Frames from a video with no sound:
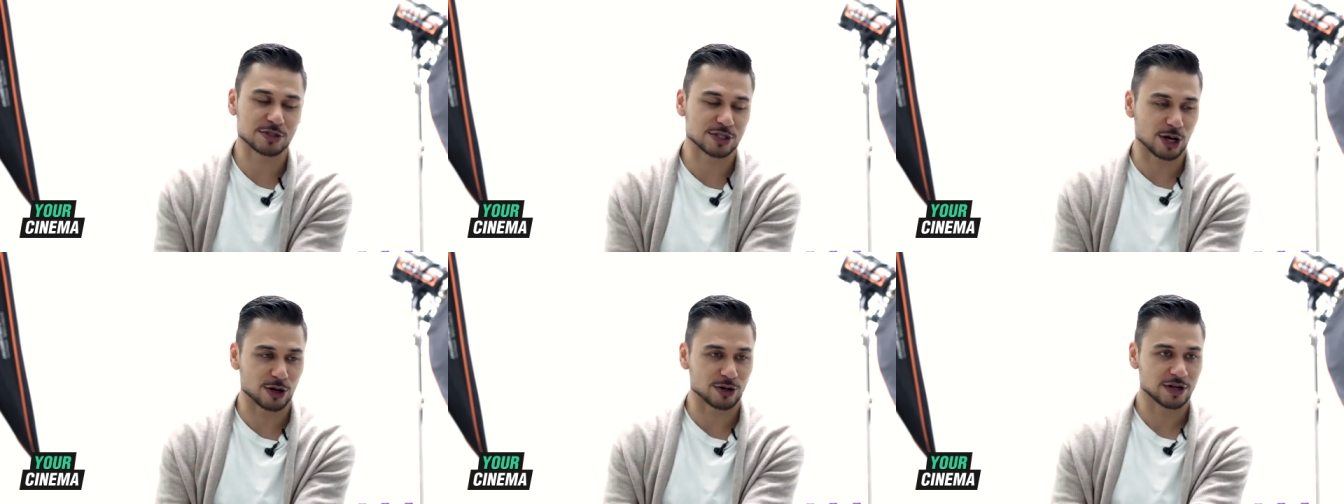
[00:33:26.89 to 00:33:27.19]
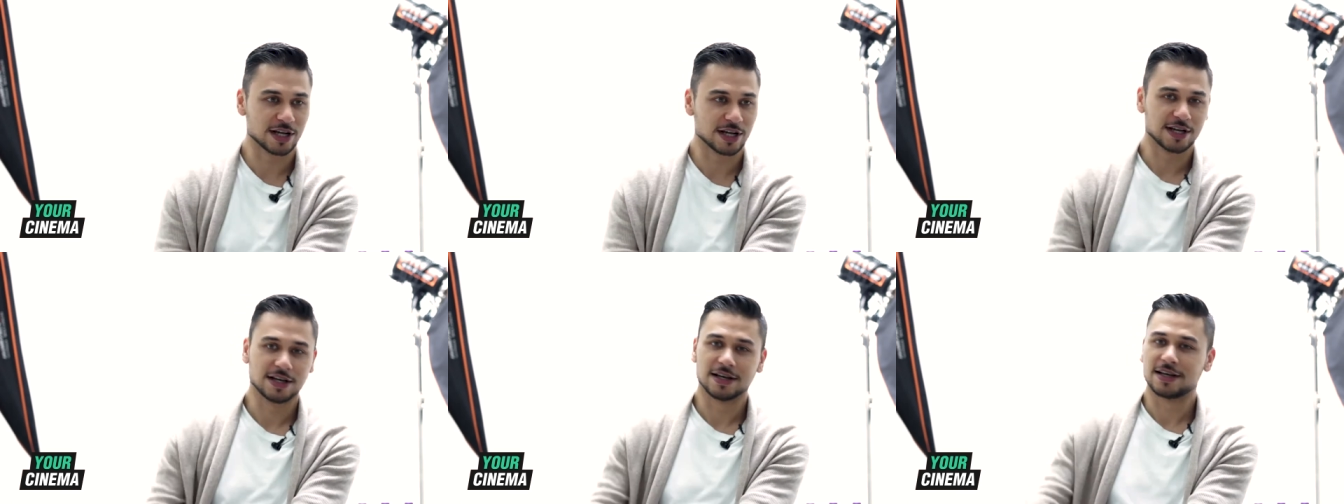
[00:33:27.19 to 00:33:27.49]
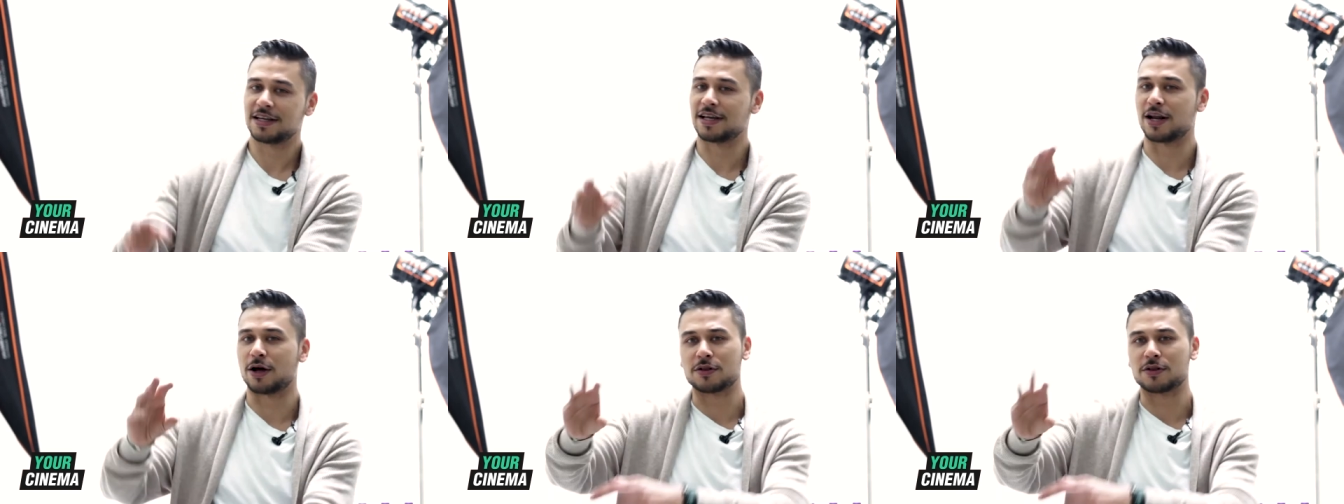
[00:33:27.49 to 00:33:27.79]
So
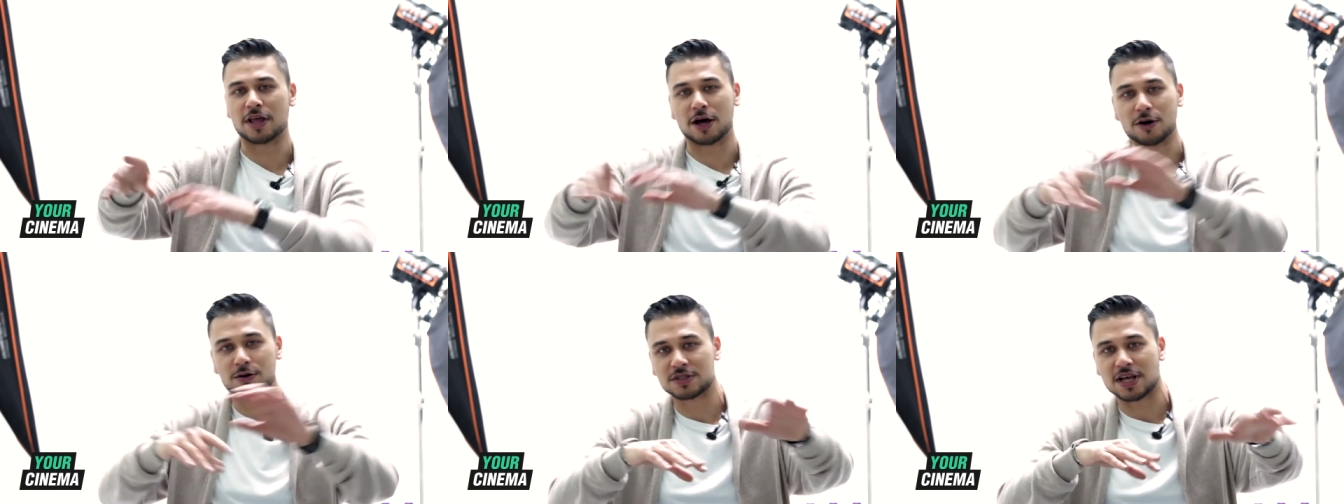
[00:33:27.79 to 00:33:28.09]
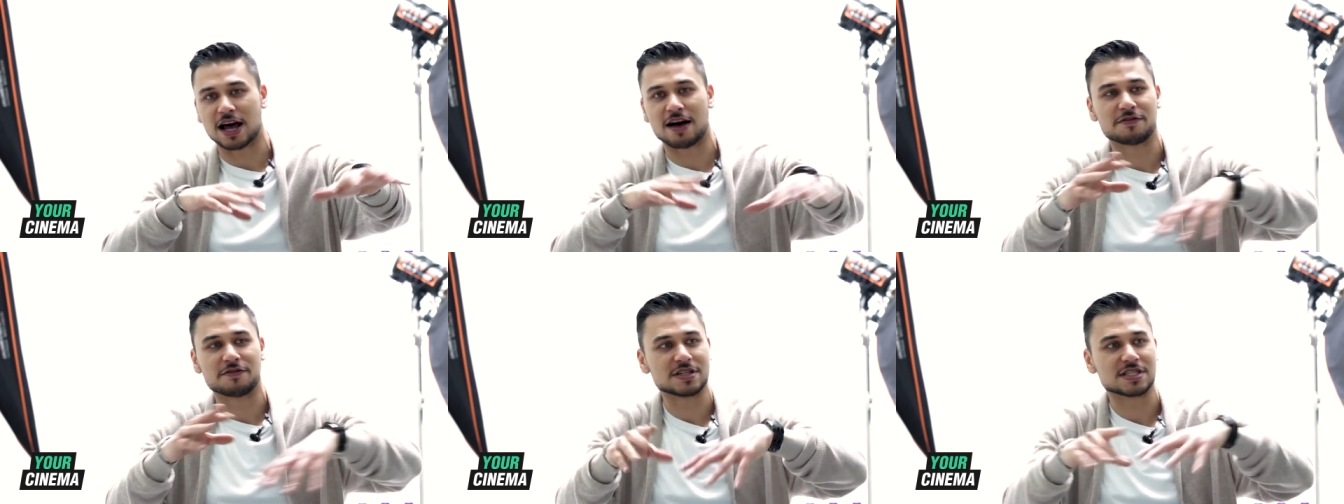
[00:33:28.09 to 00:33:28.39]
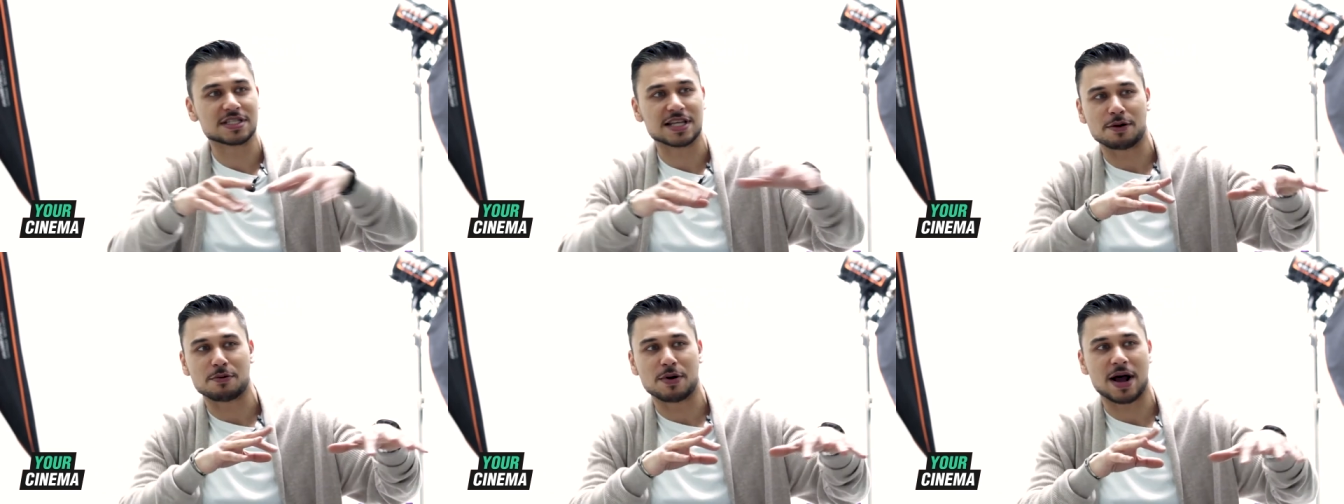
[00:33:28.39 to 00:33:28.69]
you know those
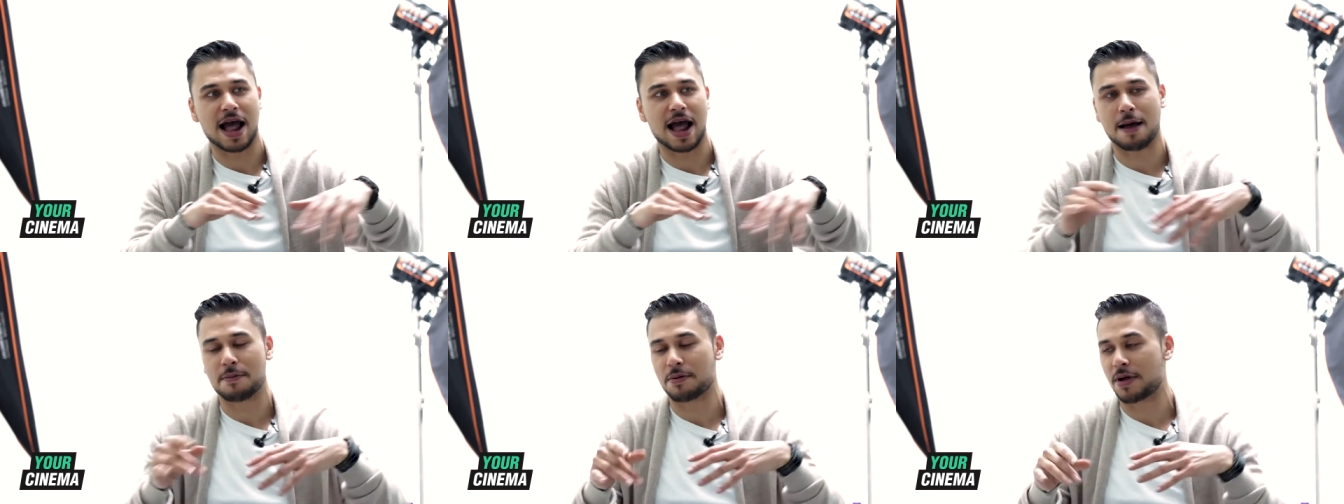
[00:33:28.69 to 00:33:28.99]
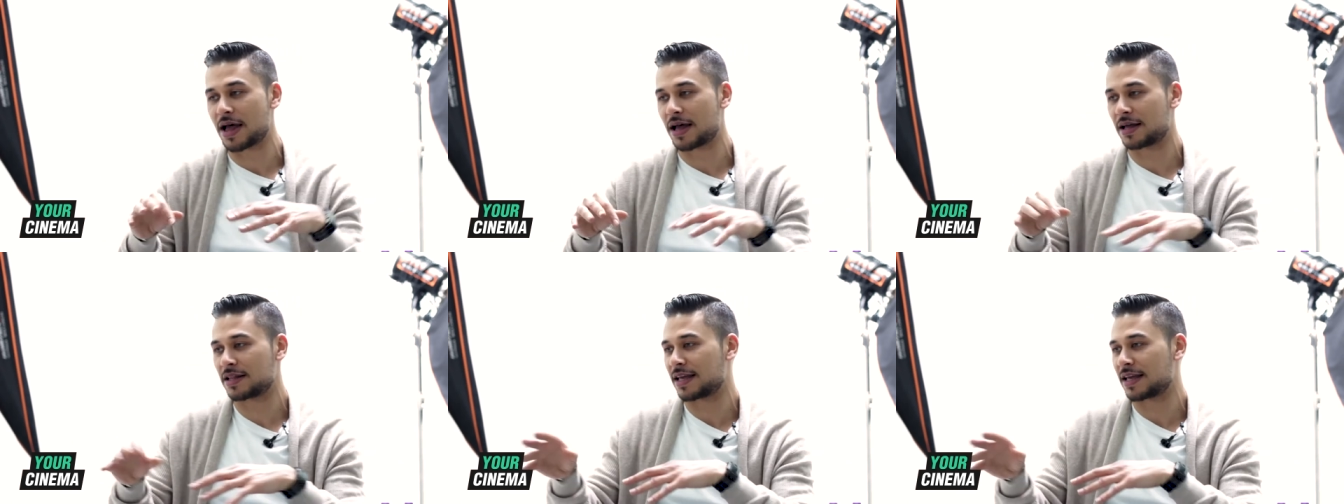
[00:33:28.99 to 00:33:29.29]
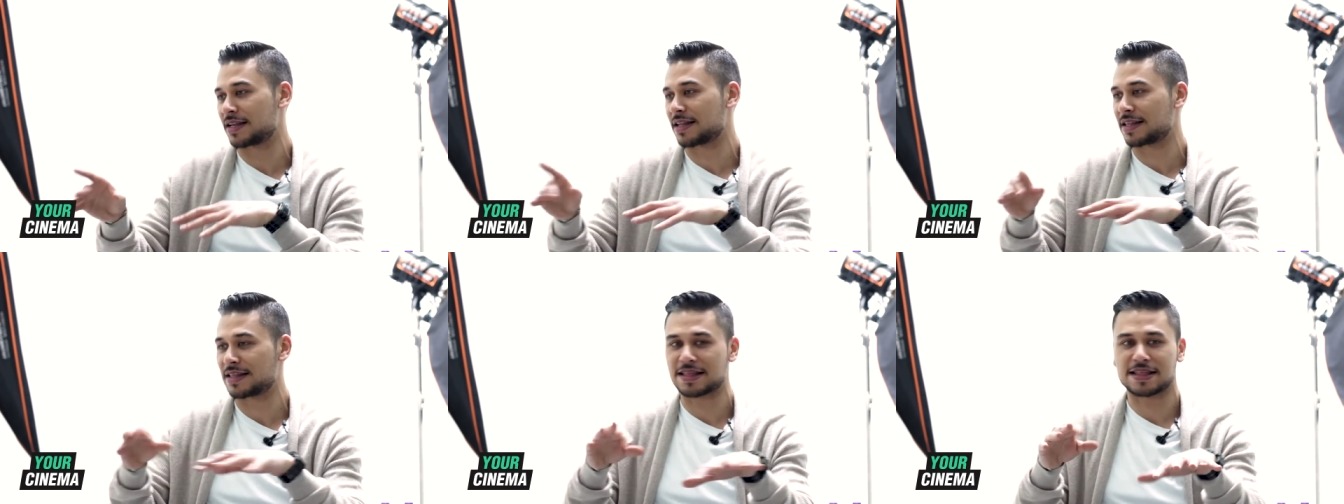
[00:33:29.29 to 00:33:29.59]
others that were uh,
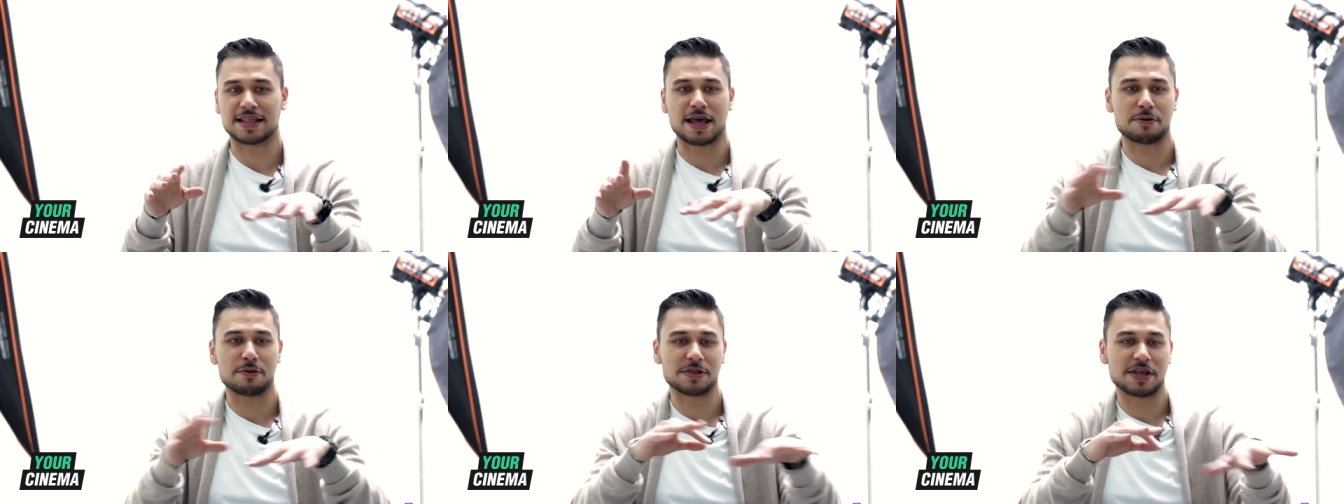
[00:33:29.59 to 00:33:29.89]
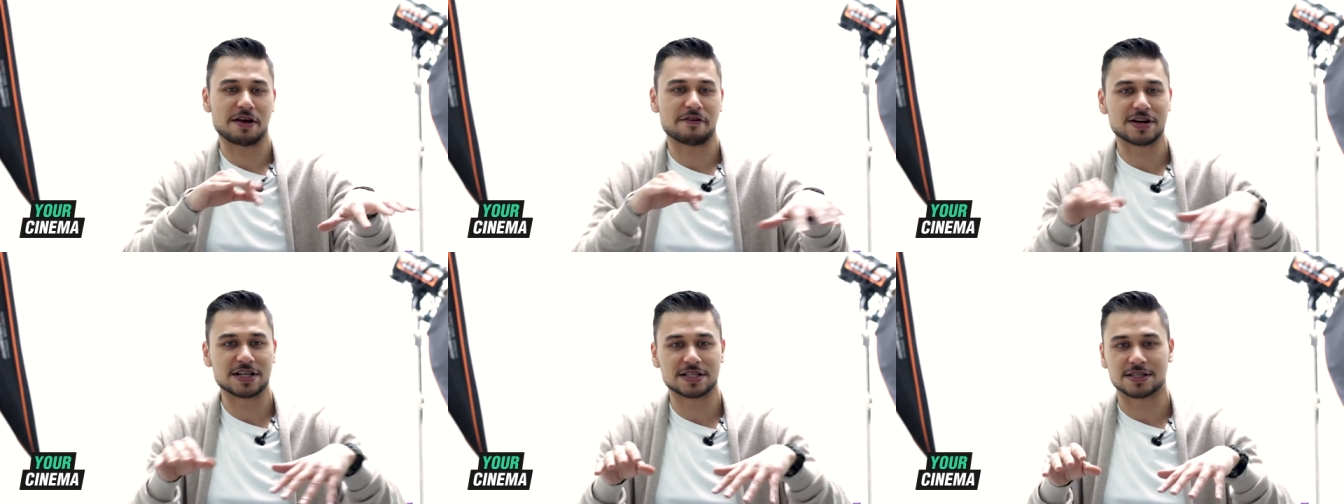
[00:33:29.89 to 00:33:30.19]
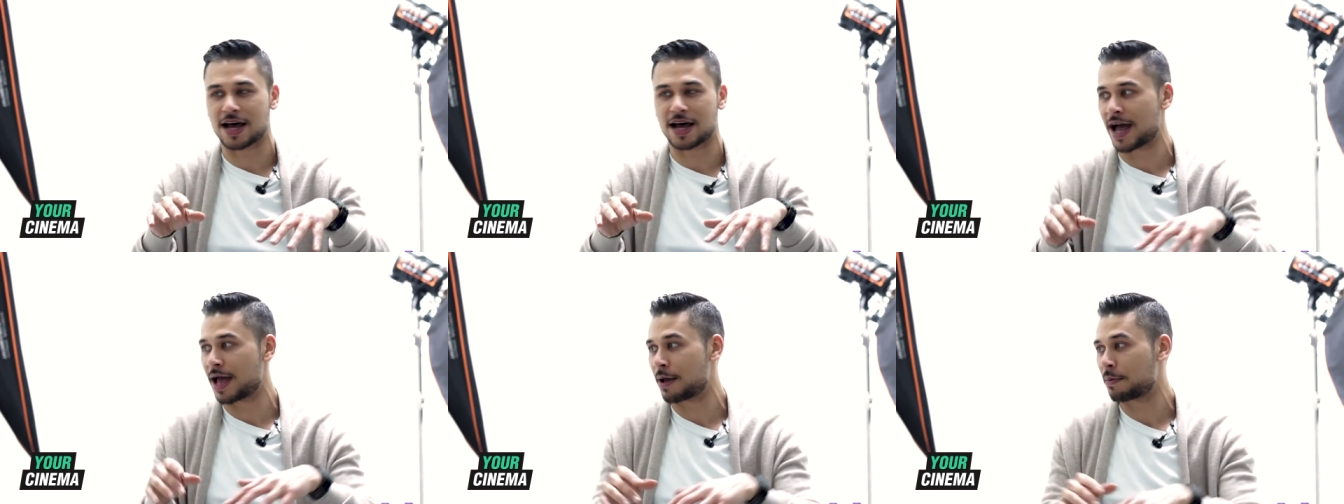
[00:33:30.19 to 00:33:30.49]
that, that were there at the
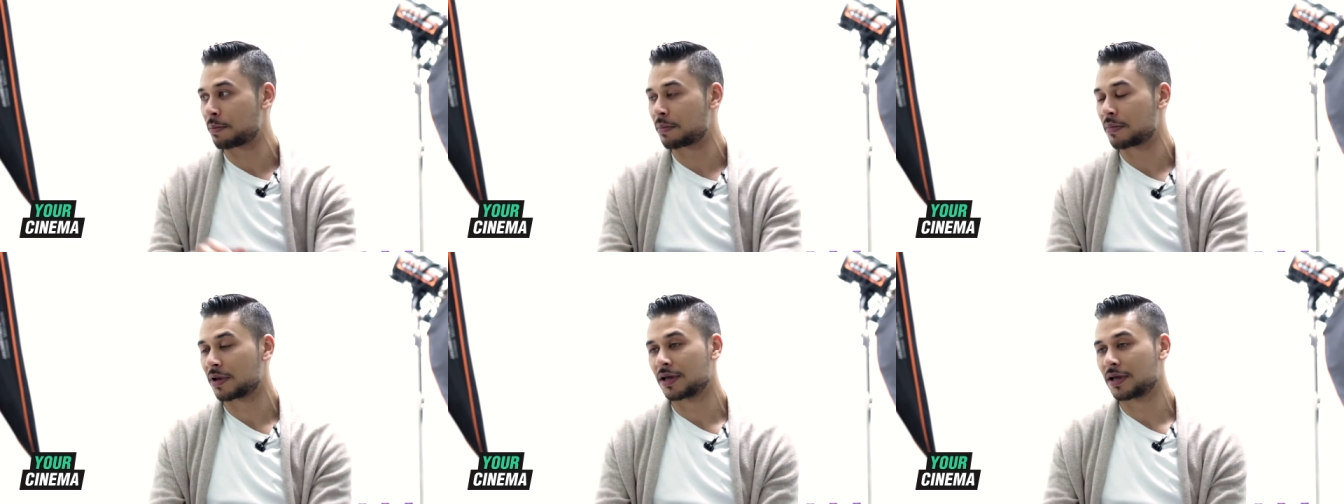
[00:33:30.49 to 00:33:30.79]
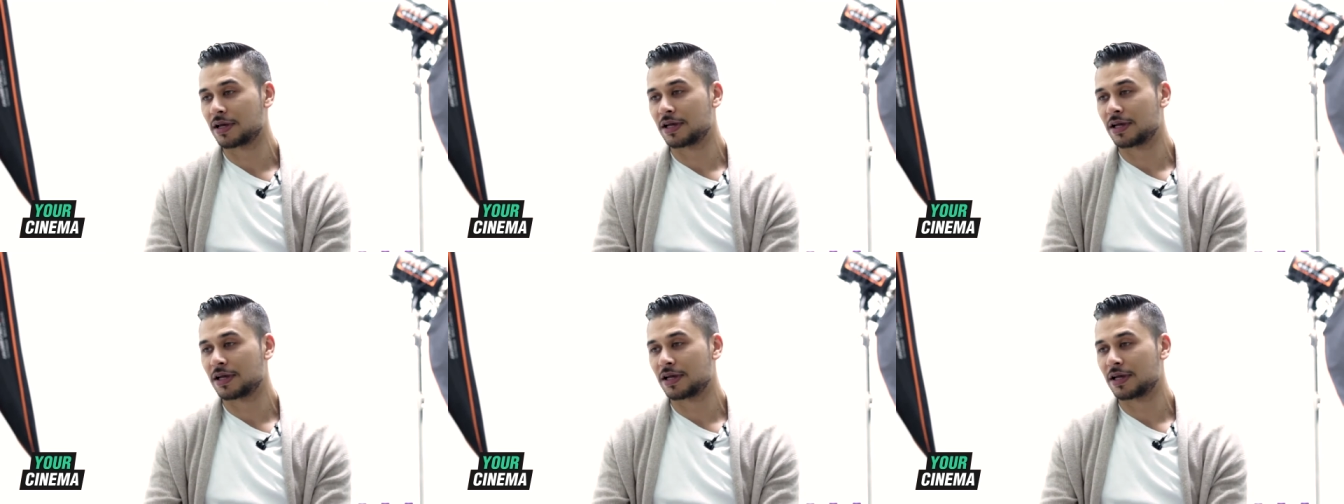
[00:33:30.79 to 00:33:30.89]
time,